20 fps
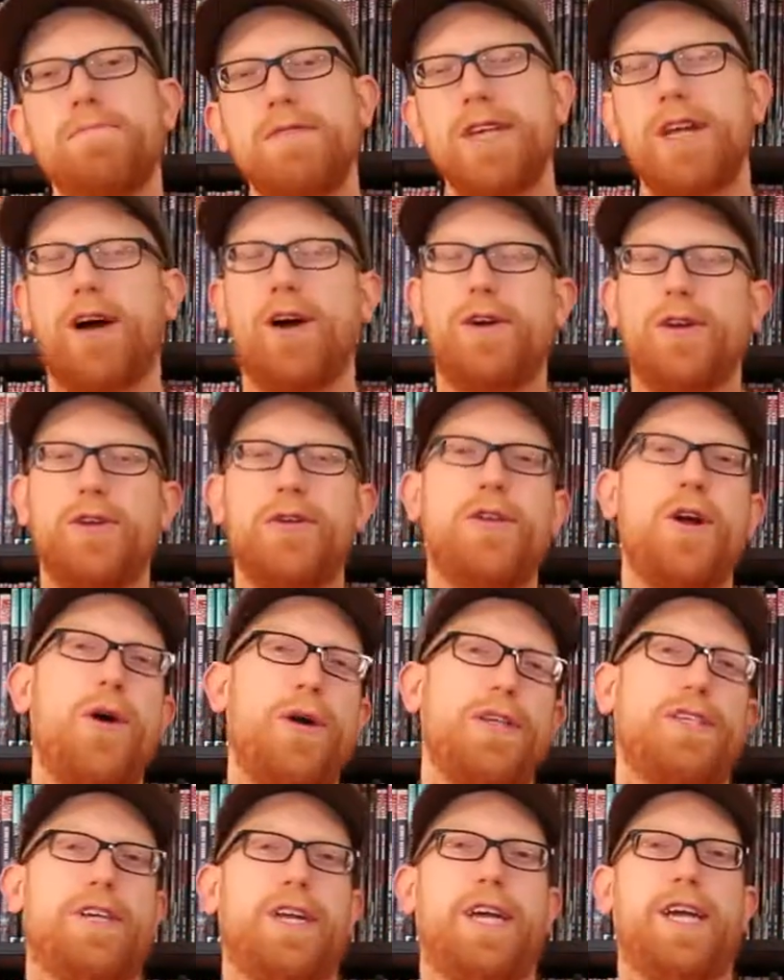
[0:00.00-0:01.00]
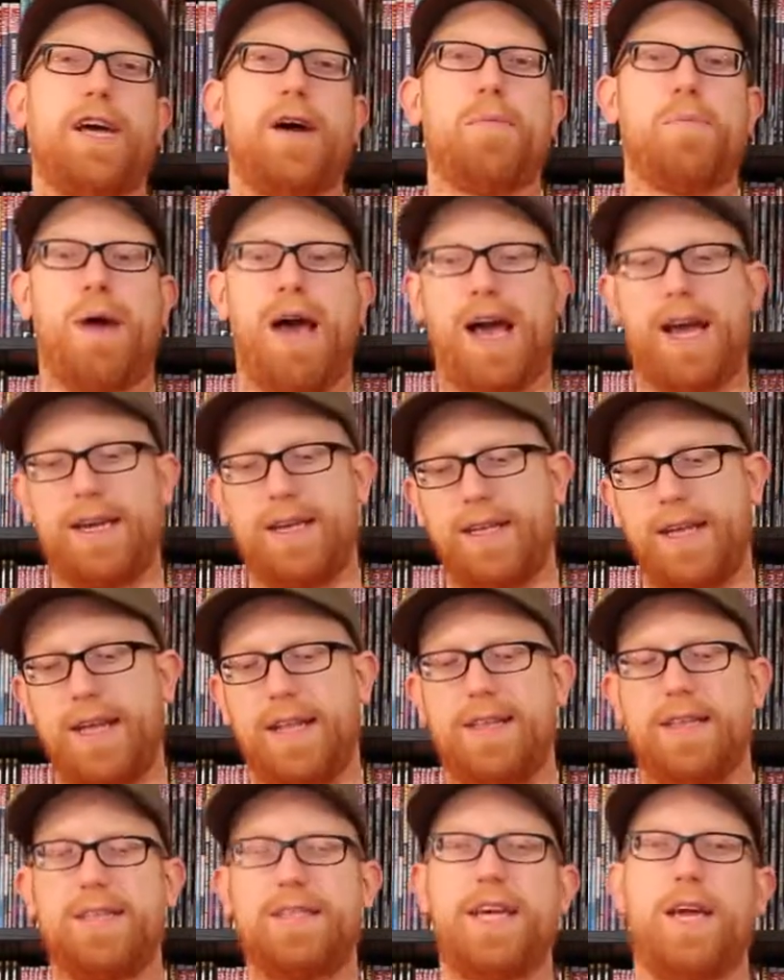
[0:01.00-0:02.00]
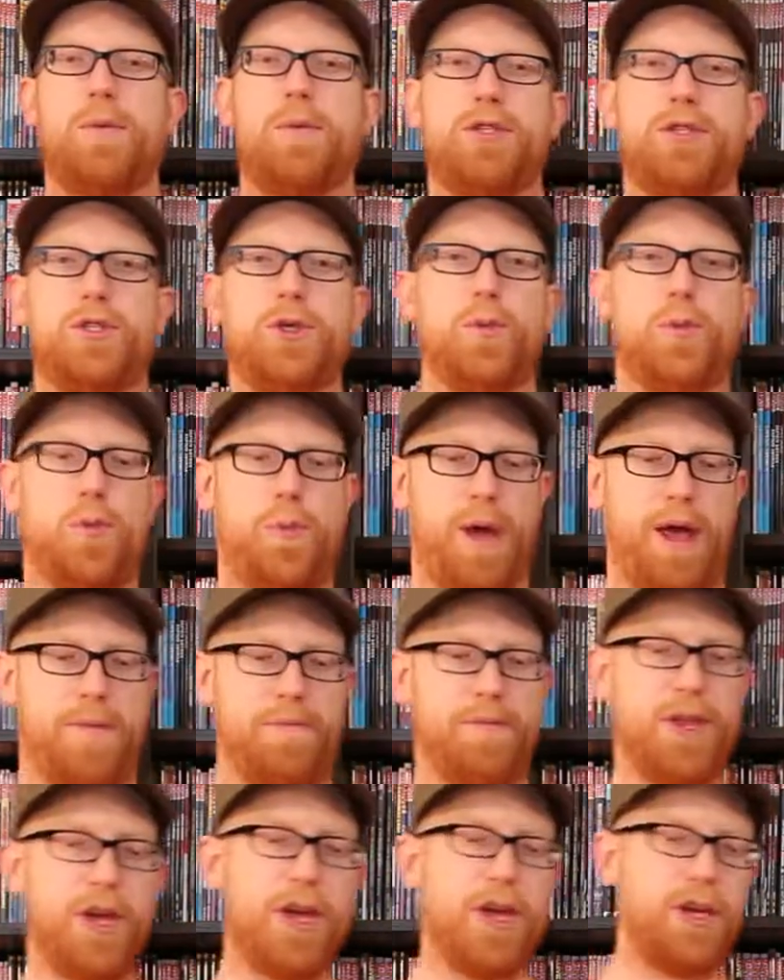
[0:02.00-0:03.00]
You know, you know he's going to come back, and the same with Superman.